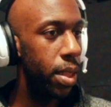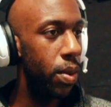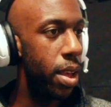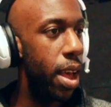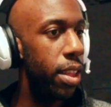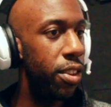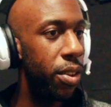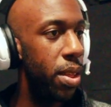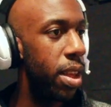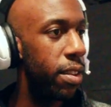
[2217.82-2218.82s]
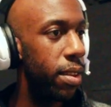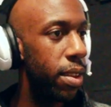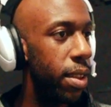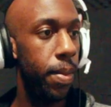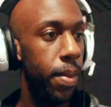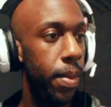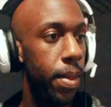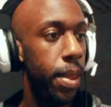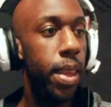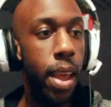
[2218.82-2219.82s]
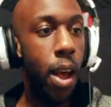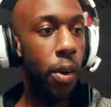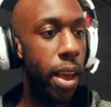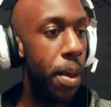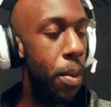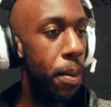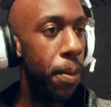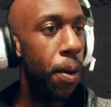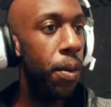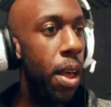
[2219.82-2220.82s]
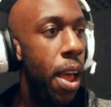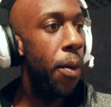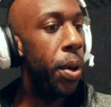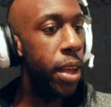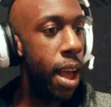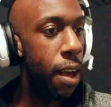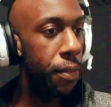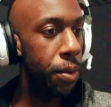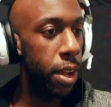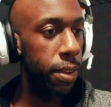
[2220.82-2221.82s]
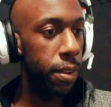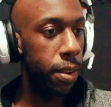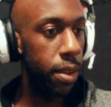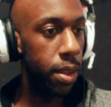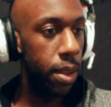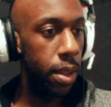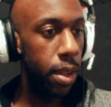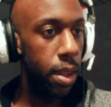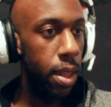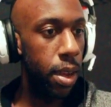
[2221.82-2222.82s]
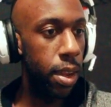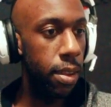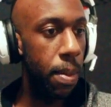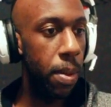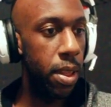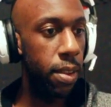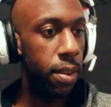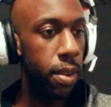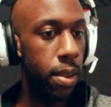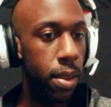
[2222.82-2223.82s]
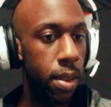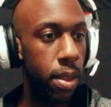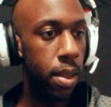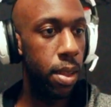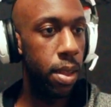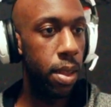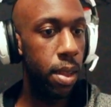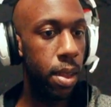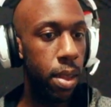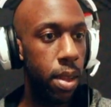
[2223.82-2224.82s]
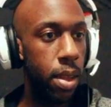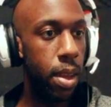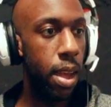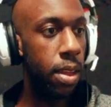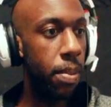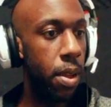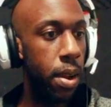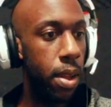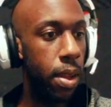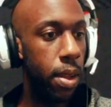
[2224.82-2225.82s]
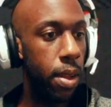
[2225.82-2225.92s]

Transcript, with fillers: Okay, let's do this. Okay, Mumbo, what do you have for us? I gotta step on this? I stepped on it.